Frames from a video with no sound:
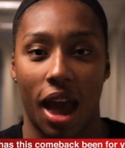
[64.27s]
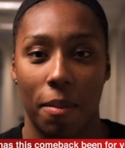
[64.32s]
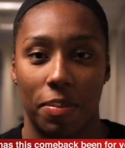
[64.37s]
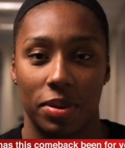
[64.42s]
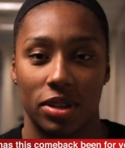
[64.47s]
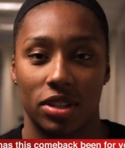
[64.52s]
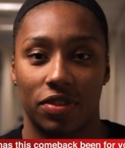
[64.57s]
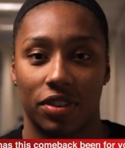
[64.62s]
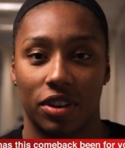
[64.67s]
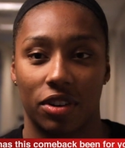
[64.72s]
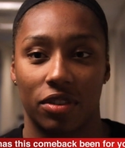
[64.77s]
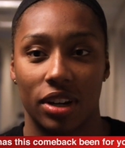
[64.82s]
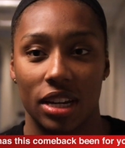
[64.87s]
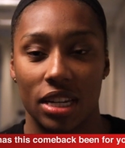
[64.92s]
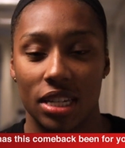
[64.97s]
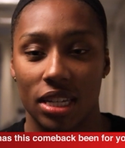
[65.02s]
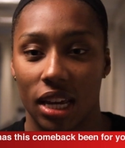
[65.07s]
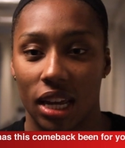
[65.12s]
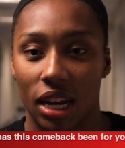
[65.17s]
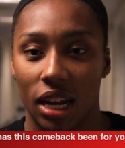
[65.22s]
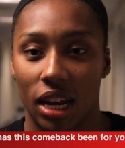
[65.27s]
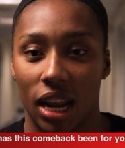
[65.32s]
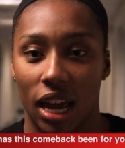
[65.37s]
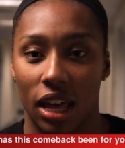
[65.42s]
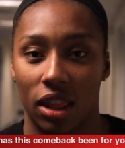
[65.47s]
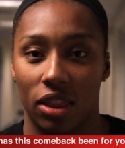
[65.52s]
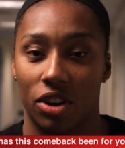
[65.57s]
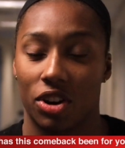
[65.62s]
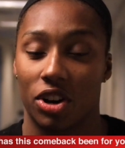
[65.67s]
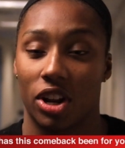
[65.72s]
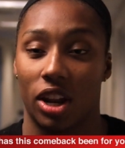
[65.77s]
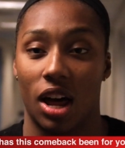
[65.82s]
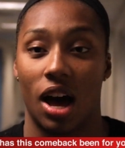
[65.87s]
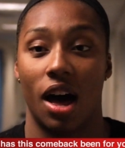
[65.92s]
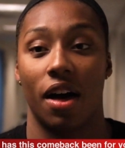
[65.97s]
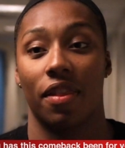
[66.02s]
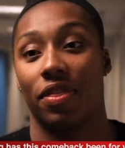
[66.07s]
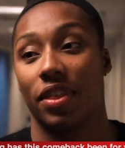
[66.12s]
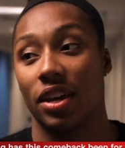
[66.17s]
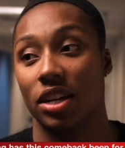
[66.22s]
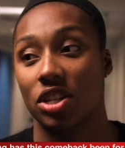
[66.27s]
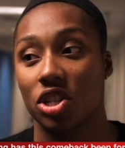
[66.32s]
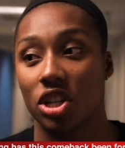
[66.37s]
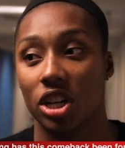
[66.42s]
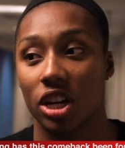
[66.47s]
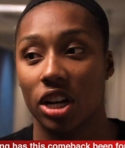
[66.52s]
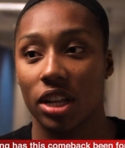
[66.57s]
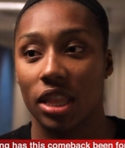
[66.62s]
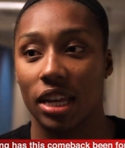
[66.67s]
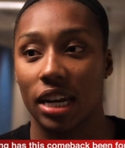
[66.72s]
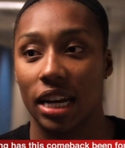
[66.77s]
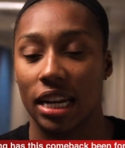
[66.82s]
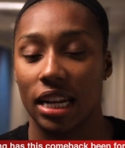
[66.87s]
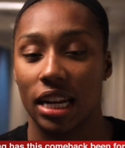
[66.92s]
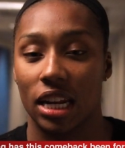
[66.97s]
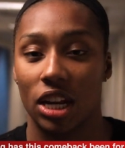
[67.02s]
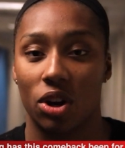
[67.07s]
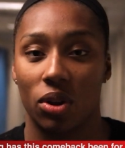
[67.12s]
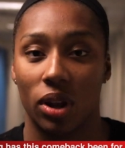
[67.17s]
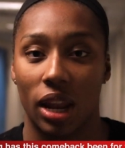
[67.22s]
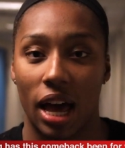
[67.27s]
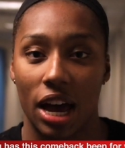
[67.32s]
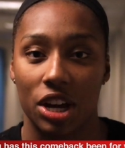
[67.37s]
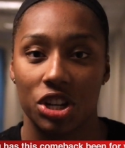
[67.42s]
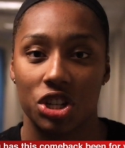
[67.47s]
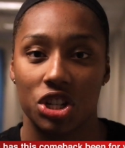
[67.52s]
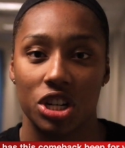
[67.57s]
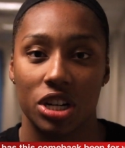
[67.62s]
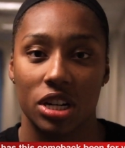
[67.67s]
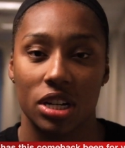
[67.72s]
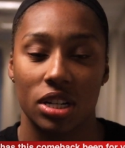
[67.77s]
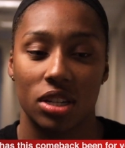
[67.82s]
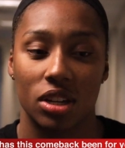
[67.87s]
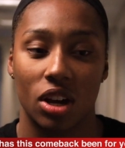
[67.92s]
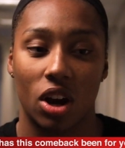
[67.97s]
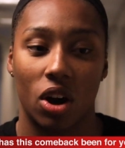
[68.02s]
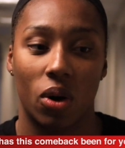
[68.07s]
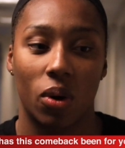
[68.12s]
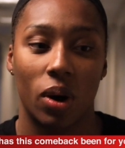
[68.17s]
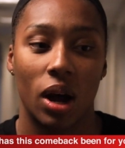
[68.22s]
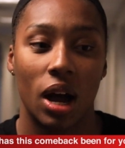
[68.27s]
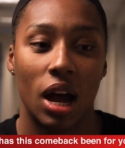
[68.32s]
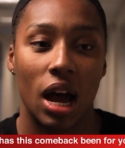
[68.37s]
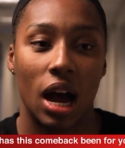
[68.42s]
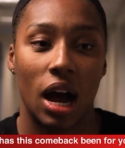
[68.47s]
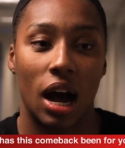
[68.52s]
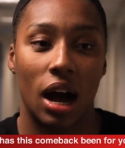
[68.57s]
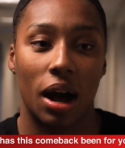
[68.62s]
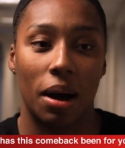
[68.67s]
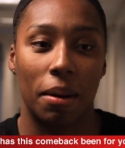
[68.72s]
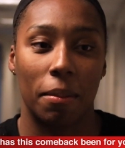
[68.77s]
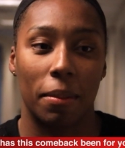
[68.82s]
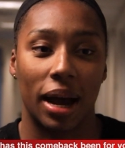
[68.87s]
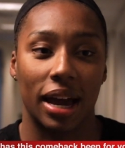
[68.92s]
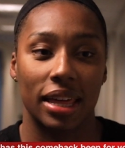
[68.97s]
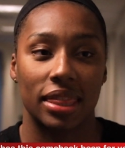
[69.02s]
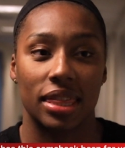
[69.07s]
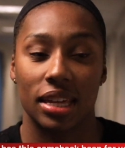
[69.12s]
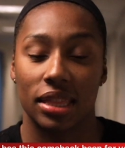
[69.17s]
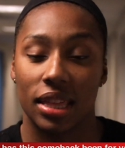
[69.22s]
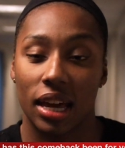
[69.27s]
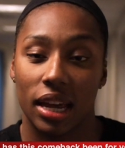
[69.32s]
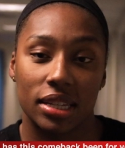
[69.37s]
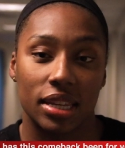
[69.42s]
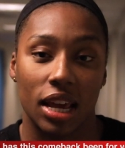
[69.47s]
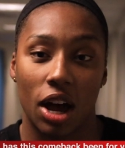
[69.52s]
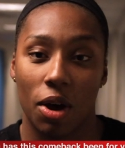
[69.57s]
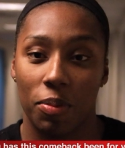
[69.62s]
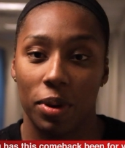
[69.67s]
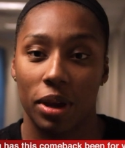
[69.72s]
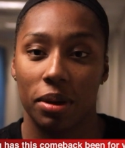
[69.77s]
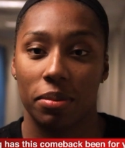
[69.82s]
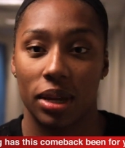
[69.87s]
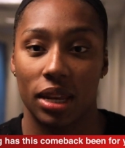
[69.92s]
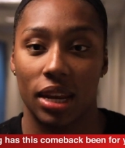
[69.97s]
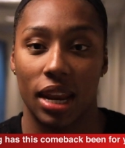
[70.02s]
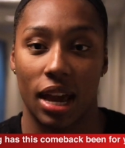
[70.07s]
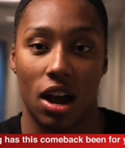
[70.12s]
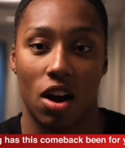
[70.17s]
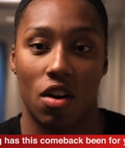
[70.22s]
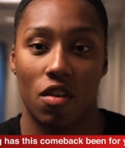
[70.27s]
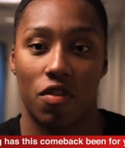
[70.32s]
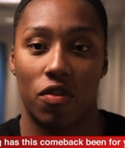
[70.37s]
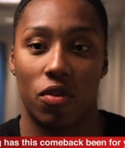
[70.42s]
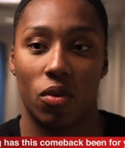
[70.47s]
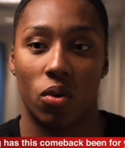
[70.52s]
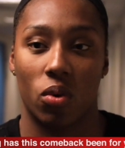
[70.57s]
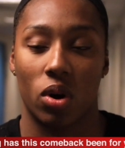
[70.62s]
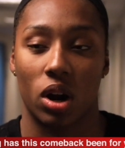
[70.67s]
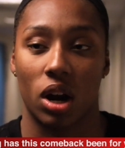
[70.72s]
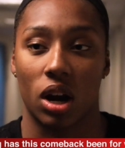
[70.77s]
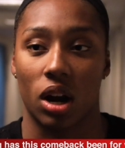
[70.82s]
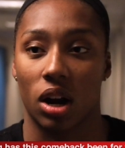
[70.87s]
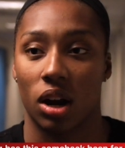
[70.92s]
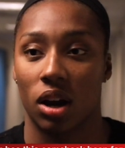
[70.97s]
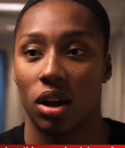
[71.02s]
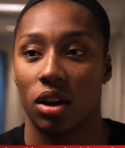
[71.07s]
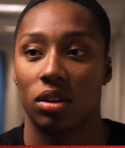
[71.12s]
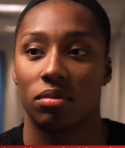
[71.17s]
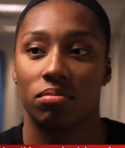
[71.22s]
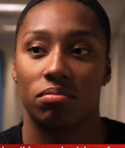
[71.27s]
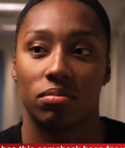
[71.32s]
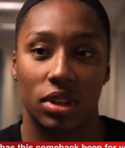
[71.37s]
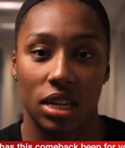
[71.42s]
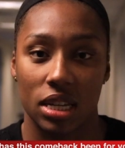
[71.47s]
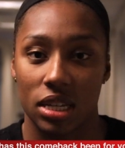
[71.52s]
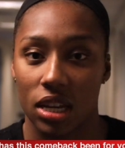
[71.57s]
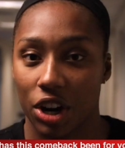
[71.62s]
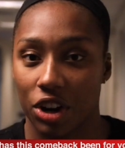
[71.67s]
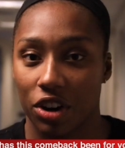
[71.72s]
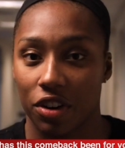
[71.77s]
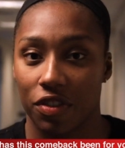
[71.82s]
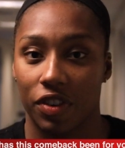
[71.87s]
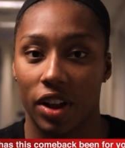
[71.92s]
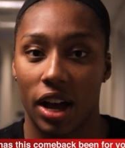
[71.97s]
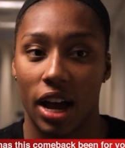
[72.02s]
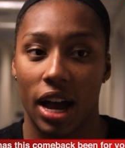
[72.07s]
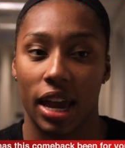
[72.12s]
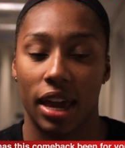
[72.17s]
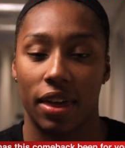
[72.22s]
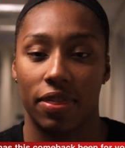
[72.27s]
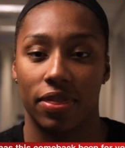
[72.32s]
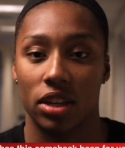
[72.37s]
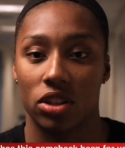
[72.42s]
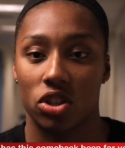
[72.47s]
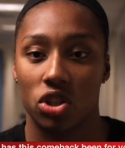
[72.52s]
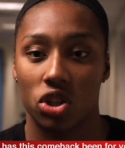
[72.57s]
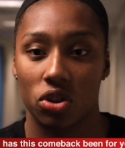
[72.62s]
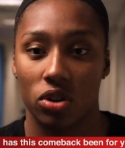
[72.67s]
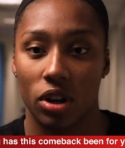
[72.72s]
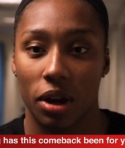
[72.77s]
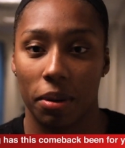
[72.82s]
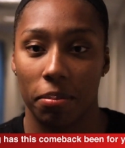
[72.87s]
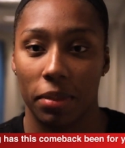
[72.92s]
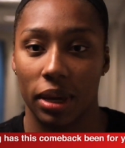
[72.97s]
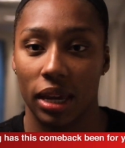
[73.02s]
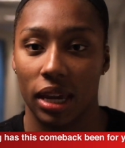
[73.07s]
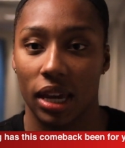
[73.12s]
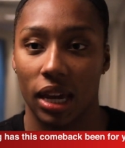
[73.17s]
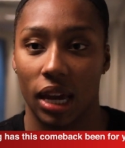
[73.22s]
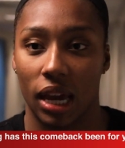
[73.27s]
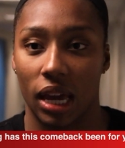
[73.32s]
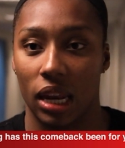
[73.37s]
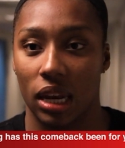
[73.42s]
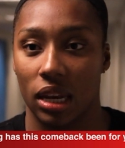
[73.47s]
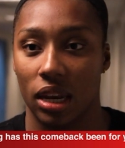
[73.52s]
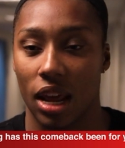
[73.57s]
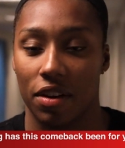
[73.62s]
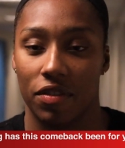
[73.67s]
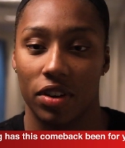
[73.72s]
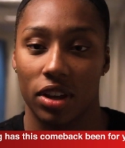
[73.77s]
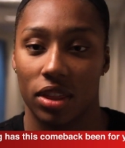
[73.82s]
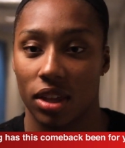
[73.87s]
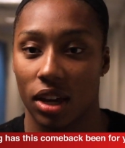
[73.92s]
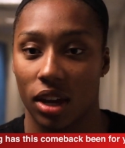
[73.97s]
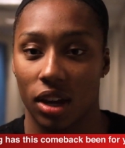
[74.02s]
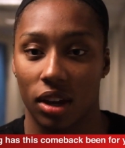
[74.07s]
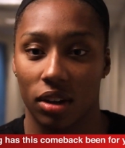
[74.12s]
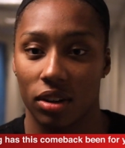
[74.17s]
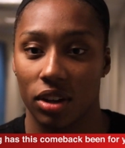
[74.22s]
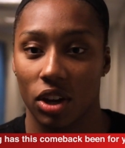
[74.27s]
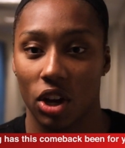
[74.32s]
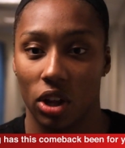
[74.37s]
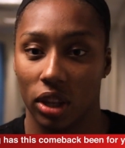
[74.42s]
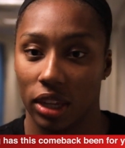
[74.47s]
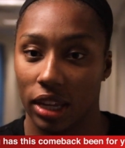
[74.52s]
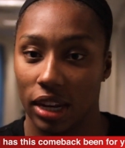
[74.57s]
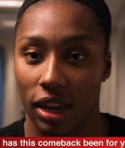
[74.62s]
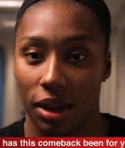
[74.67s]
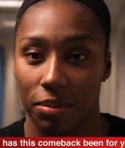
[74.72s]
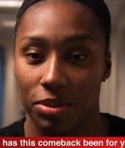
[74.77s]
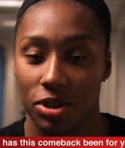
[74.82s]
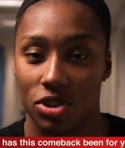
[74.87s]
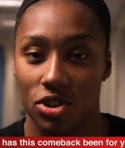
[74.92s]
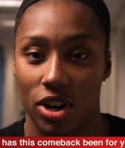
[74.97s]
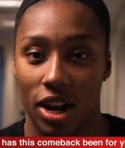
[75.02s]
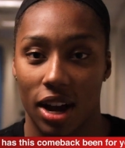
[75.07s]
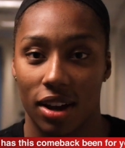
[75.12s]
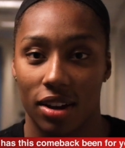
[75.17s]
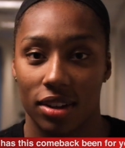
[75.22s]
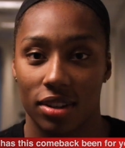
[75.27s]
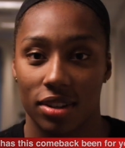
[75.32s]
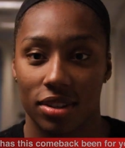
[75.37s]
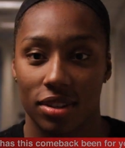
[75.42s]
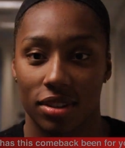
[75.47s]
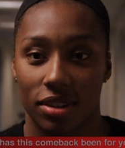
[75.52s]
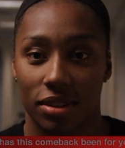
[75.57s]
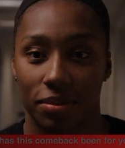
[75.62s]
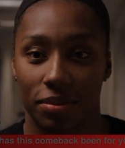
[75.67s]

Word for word: happens for a reason, and I learned a lot this year that I didn't know last year. So um, I think that's helping me now for this 100 fly and this tune up me and everything leading up to trials.